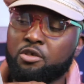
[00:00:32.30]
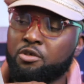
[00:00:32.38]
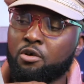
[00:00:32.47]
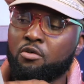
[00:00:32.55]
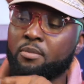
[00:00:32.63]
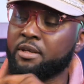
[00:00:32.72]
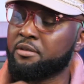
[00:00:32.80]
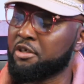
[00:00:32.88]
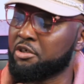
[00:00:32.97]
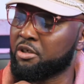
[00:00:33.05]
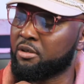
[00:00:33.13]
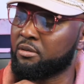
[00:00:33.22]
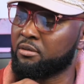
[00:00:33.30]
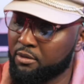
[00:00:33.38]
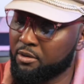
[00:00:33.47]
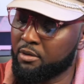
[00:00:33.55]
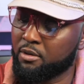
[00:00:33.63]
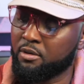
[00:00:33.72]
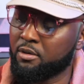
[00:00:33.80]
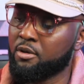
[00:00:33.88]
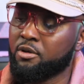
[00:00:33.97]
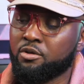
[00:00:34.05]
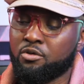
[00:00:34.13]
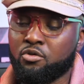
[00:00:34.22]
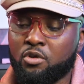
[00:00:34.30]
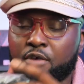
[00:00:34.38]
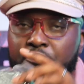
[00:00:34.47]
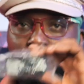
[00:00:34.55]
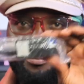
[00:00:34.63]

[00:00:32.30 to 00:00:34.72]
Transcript: your documentation. You have your